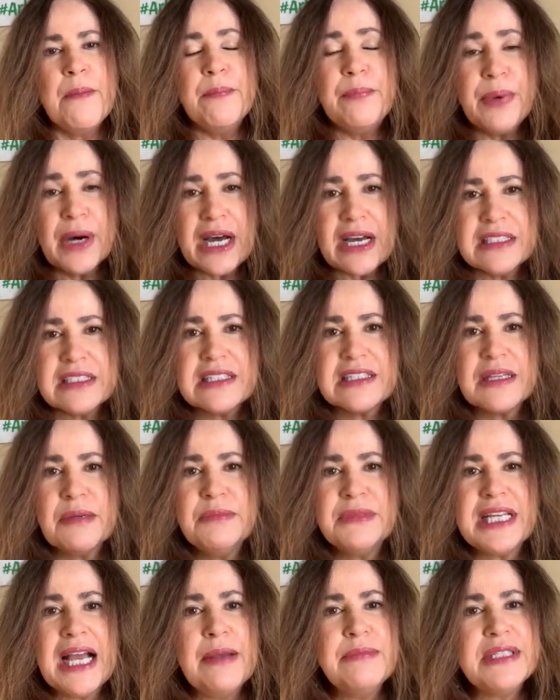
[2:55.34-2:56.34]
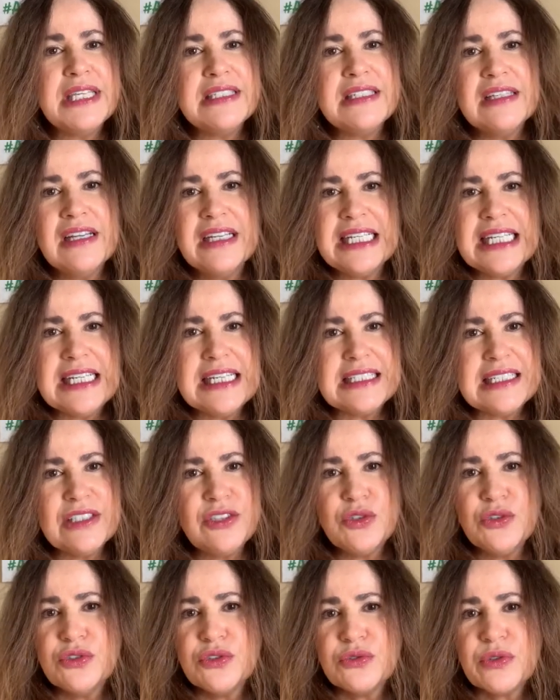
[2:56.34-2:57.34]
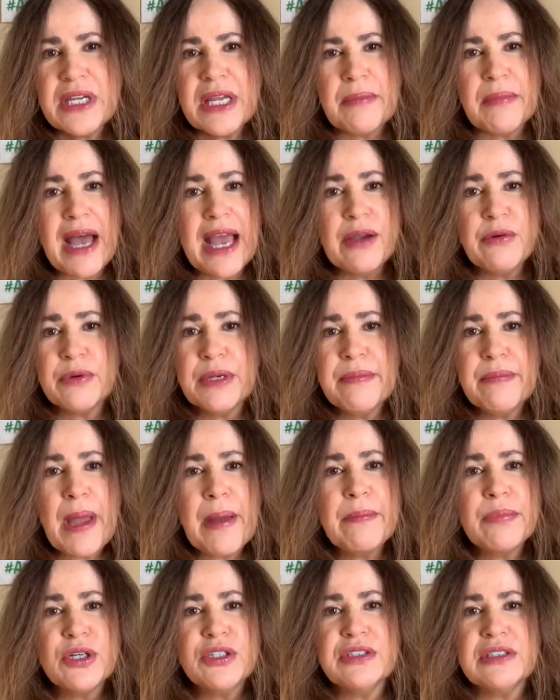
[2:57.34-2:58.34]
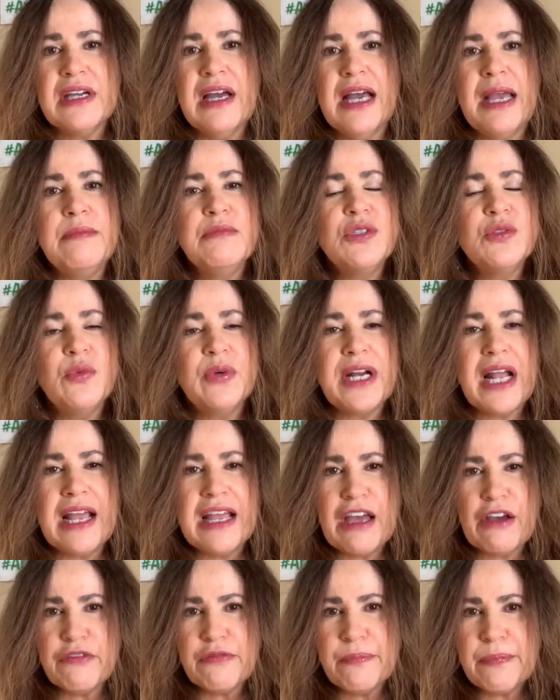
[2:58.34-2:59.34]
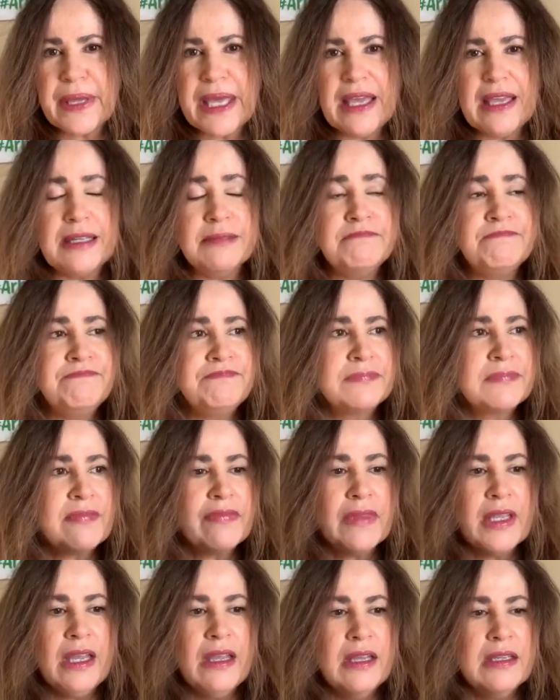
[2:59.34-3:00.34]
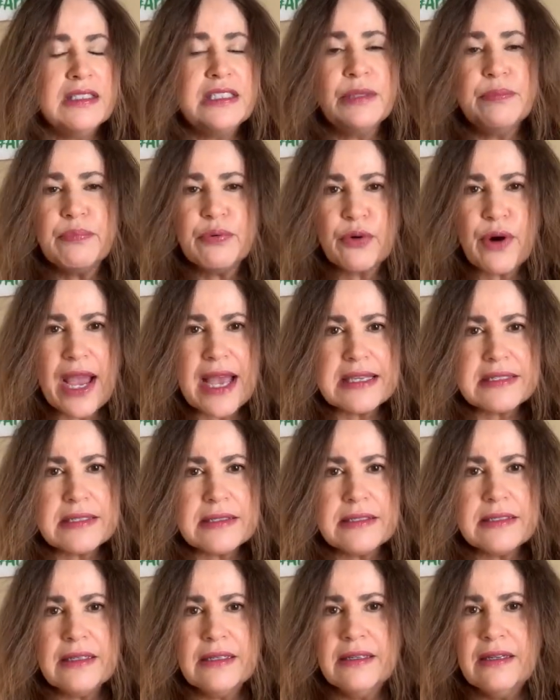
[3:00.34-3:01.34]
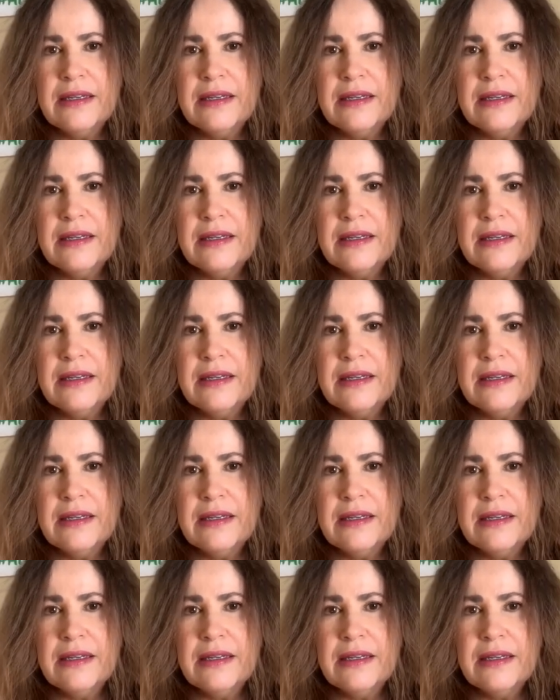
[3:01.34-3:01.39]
But sometimes it's not easy to dream. I remember times when I have been depressed,